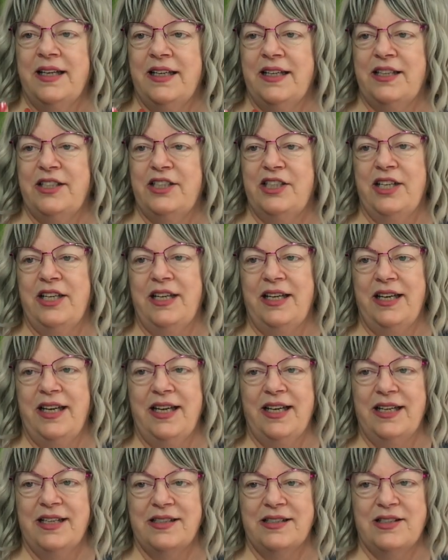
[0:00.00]
she
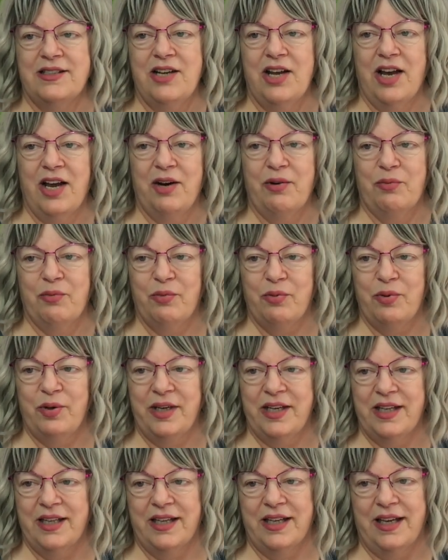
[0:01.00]
is not
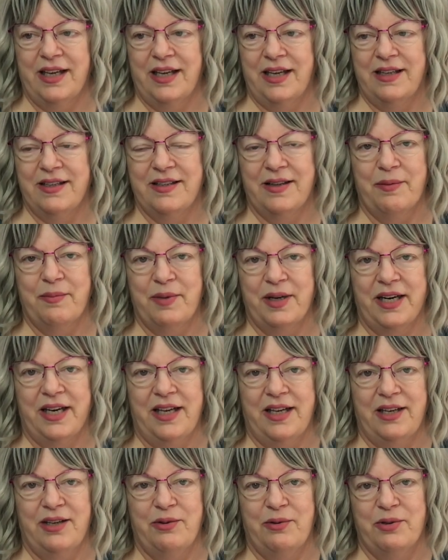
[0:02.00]
really
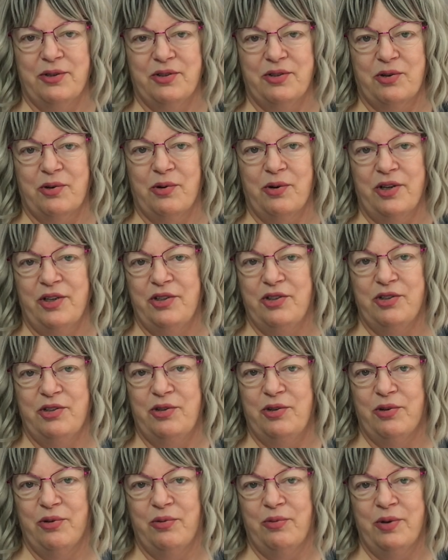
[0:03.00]
somebody who is going
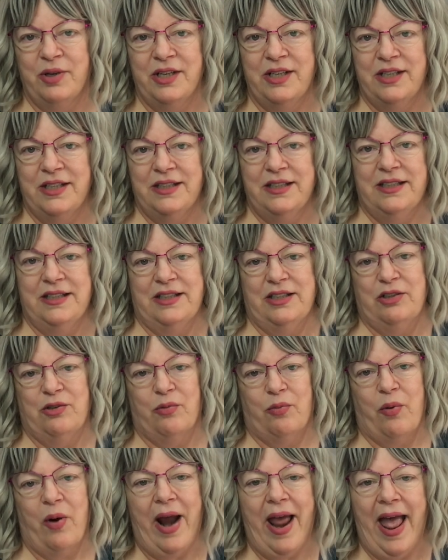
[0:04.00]
to
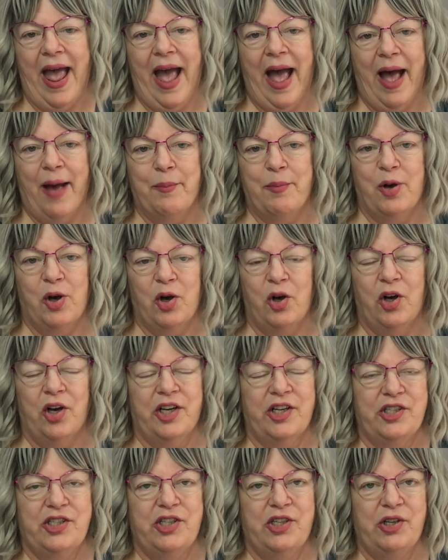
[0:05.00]
grab
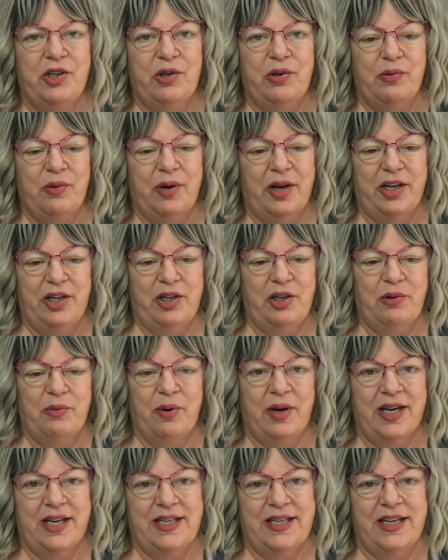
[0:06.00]
onto a new
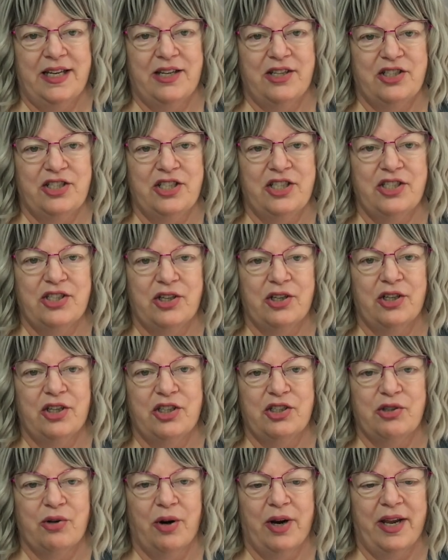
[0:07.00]
idea. She's going to
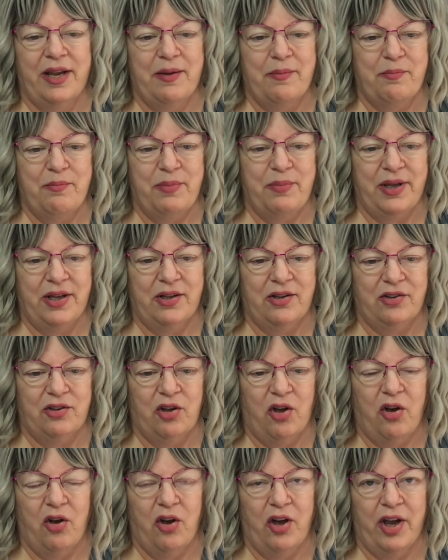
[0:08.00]
try and build
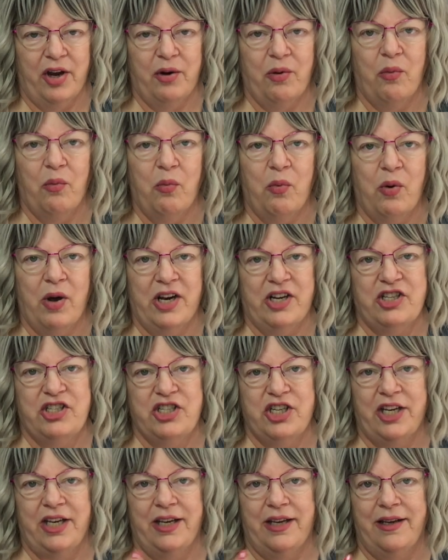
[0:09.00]
on what
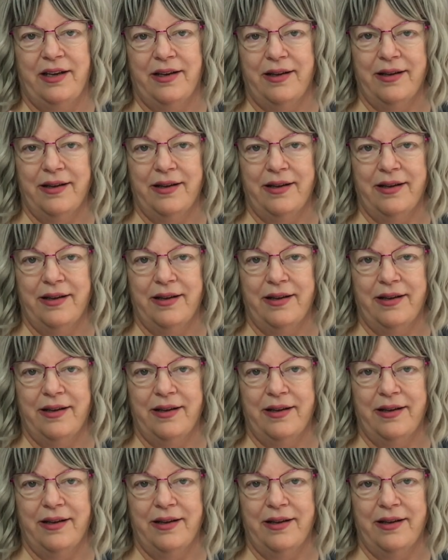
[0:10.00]
she